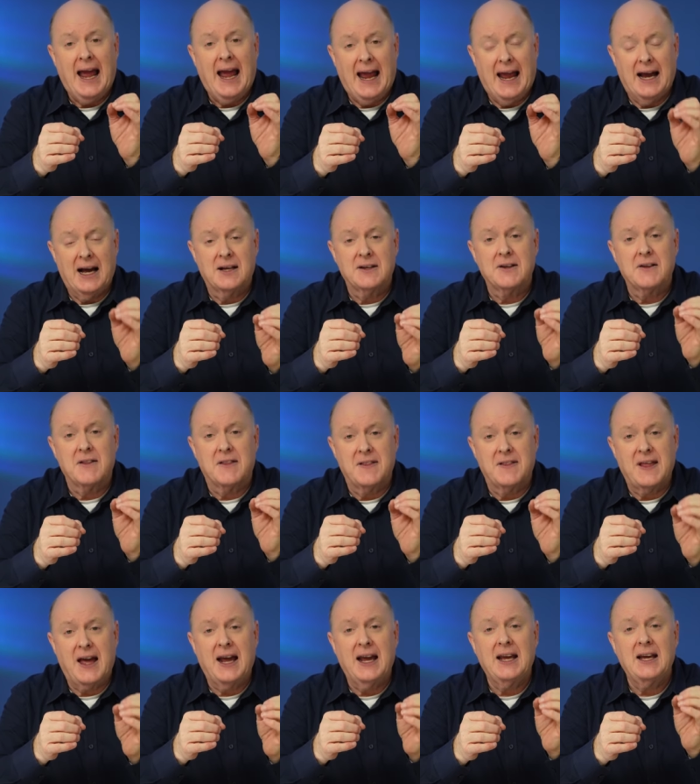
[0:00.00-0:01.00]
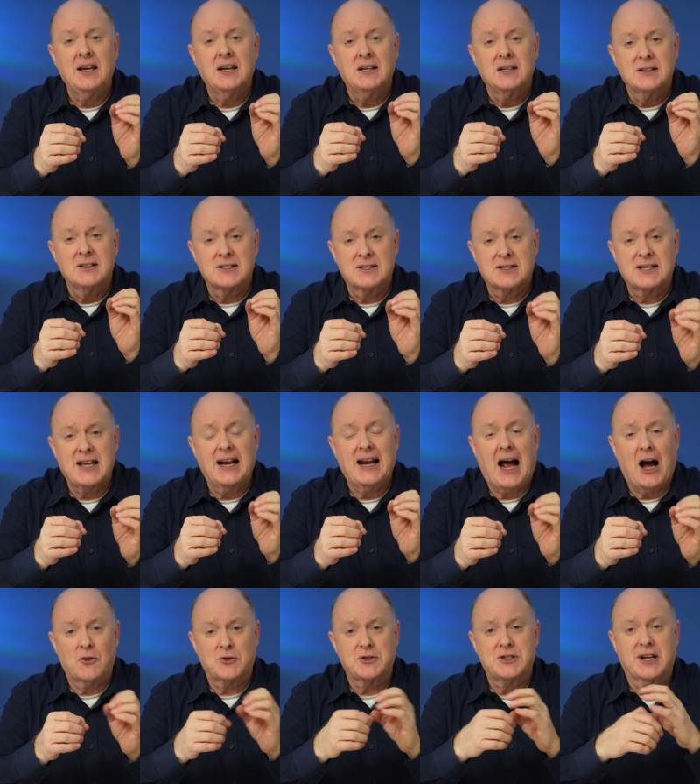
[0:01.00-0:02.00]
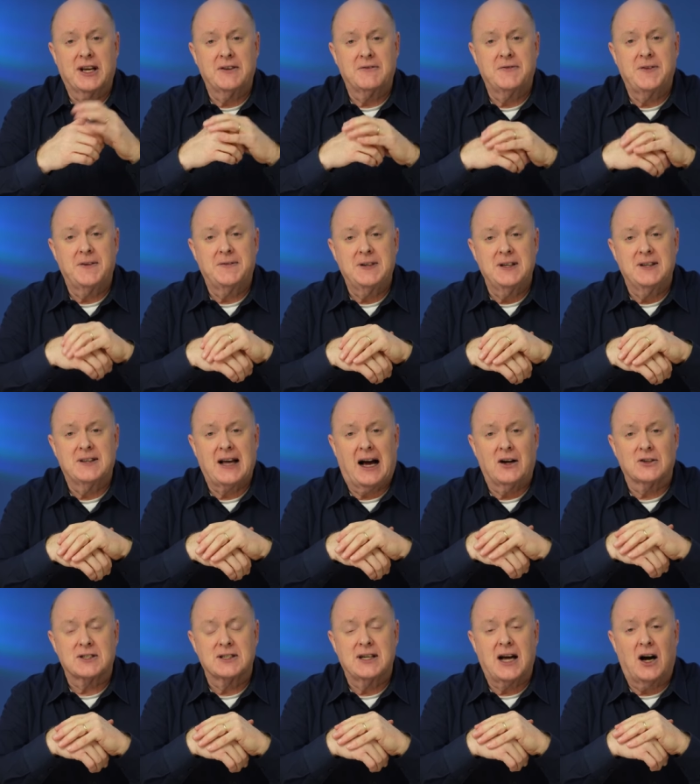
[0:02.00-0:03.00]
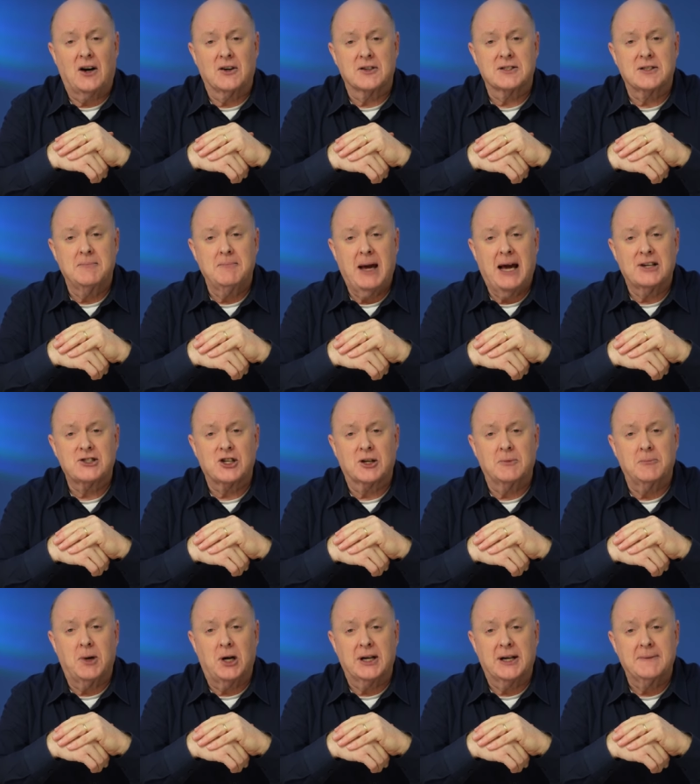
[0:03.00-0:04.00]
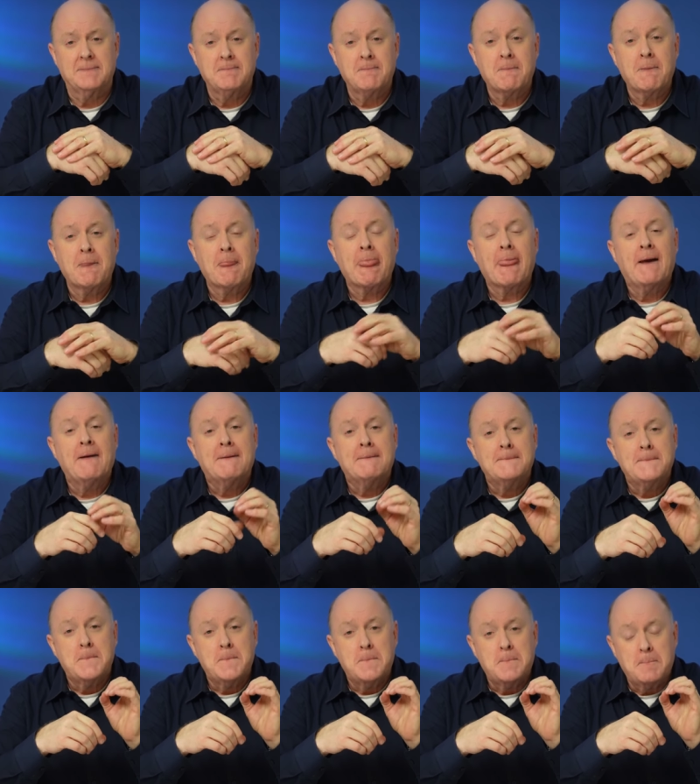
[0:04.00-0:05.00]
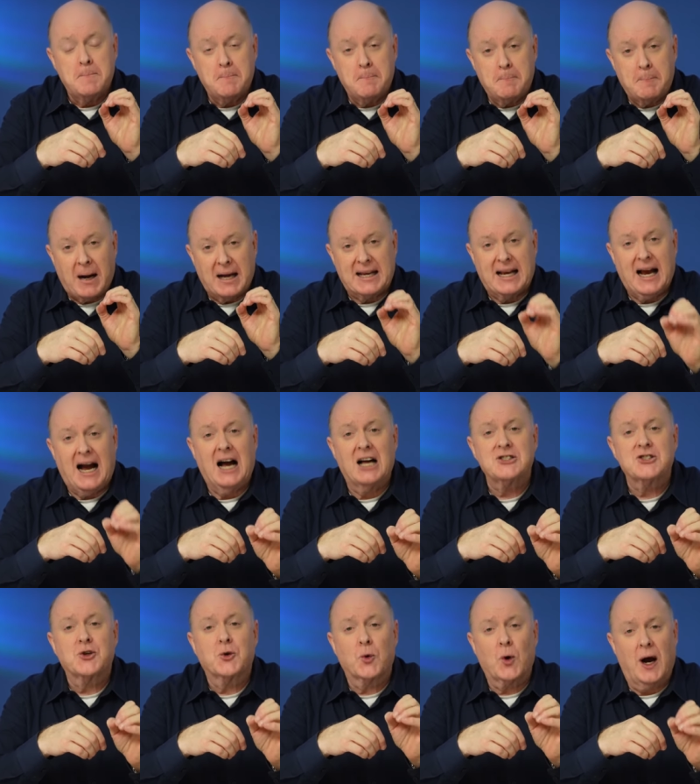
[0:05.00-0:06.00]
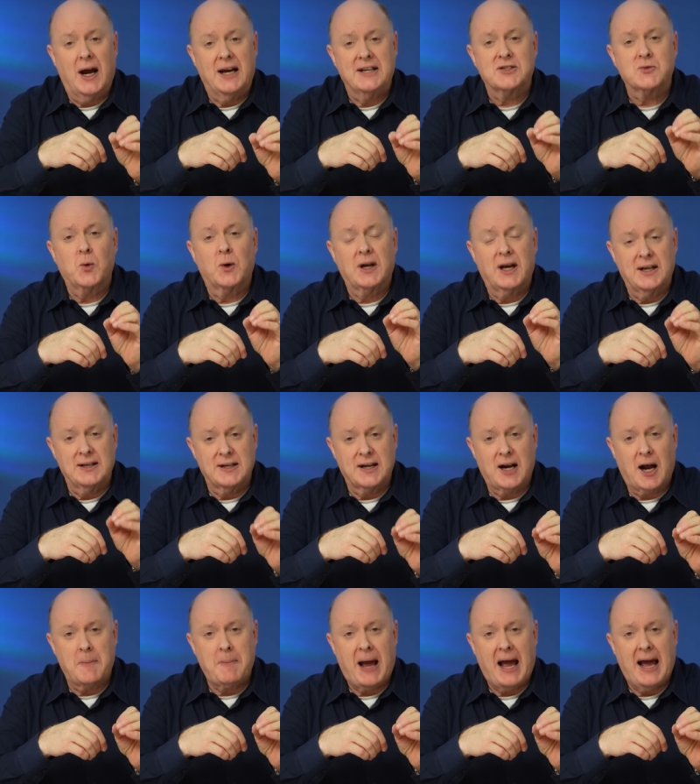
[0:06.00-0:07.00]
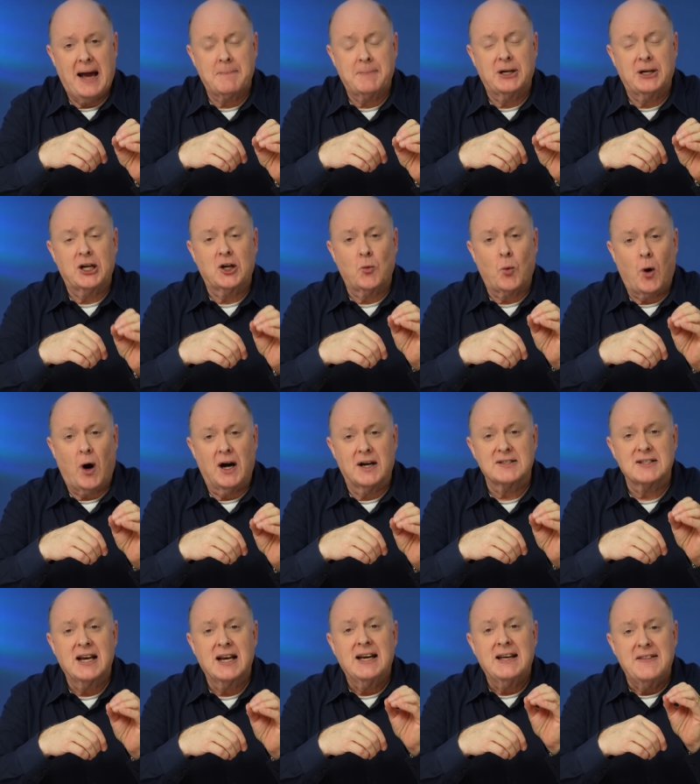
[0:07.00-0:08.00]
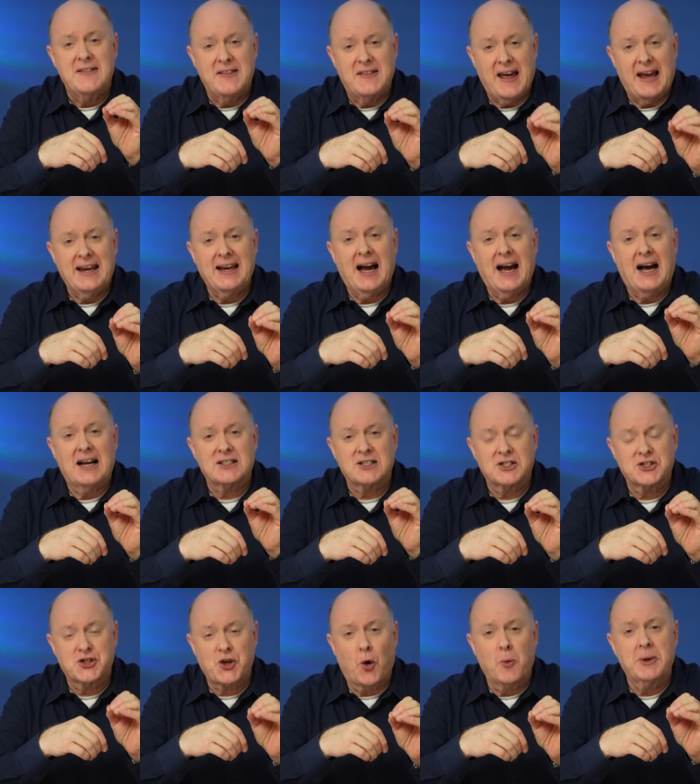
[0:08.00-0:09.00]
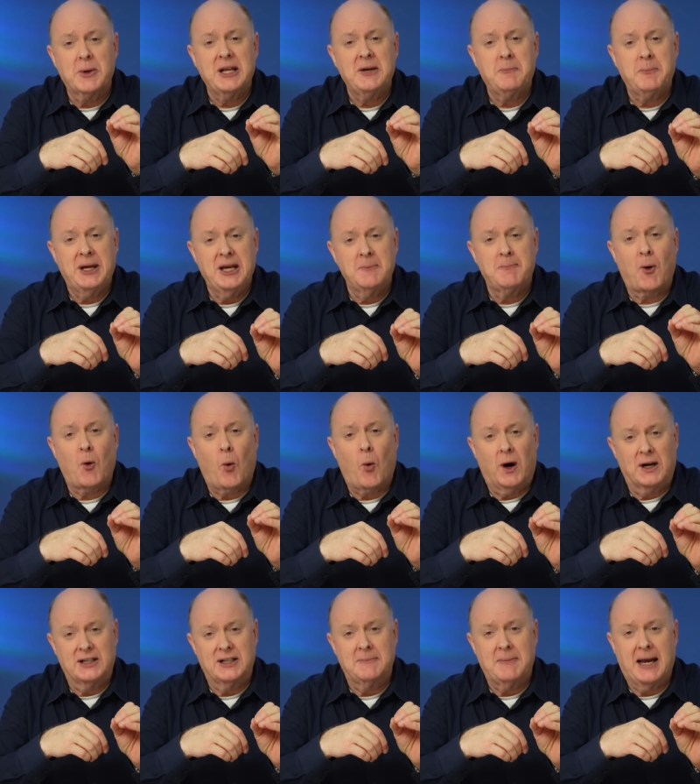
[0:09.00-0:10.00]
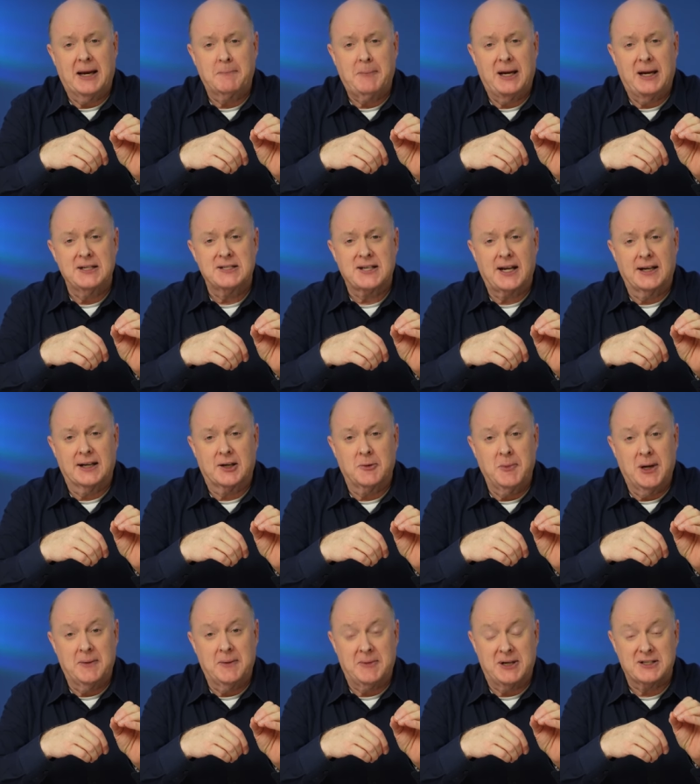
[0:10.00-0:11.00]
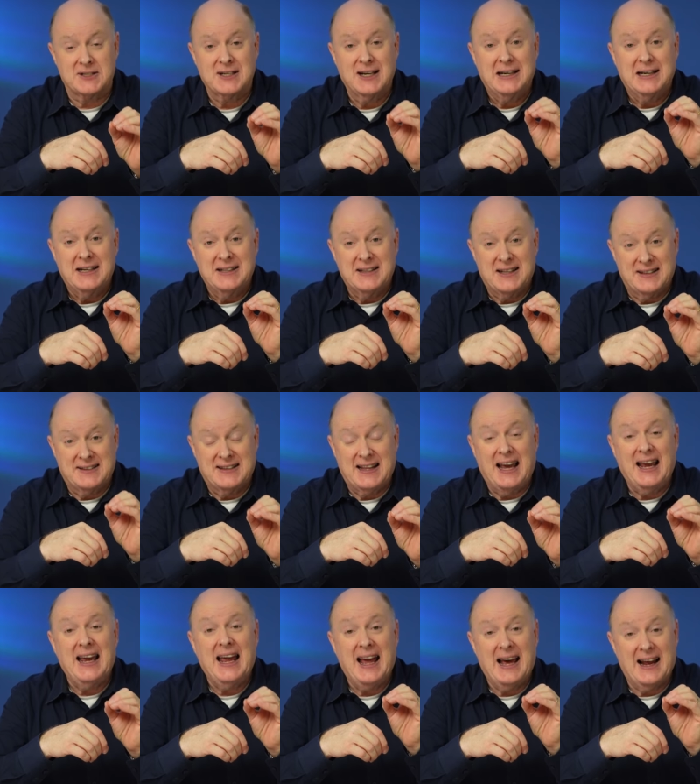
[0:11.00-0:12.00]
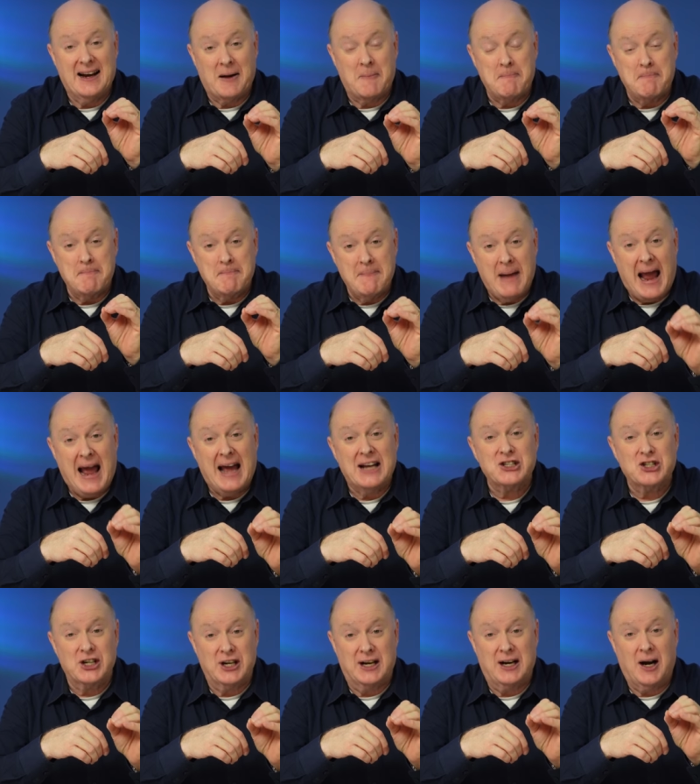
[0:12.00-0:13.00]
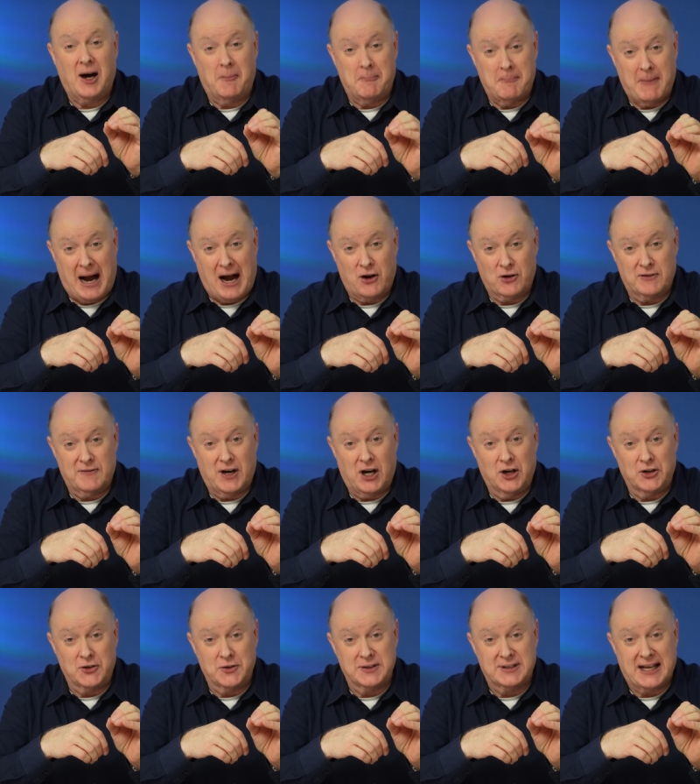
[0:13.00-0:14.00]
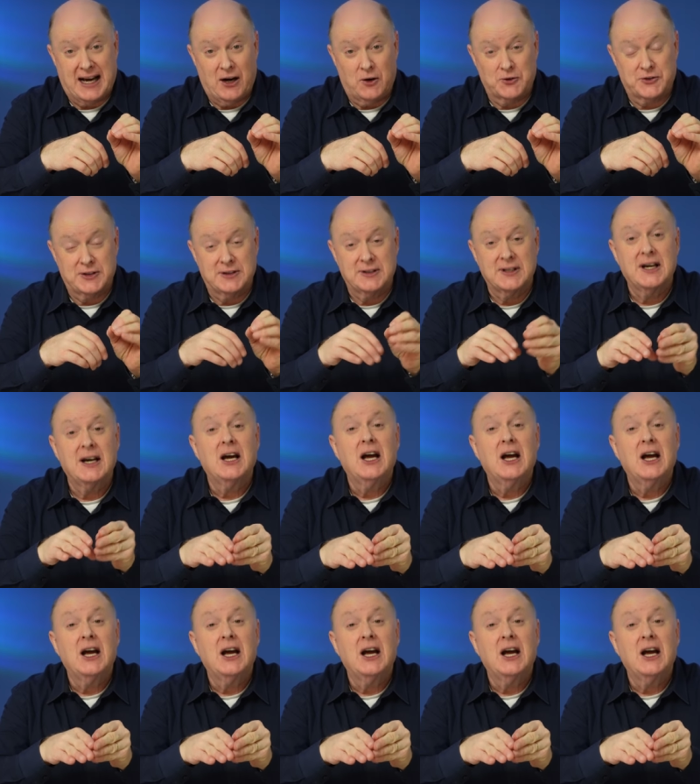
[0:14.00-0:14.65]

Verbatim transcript: and they set out to get $50,000 in matching money. By God's grace, what ended up happening was they got so many people wanting to make pace-setting commitments that they had a matching amount of $100,000,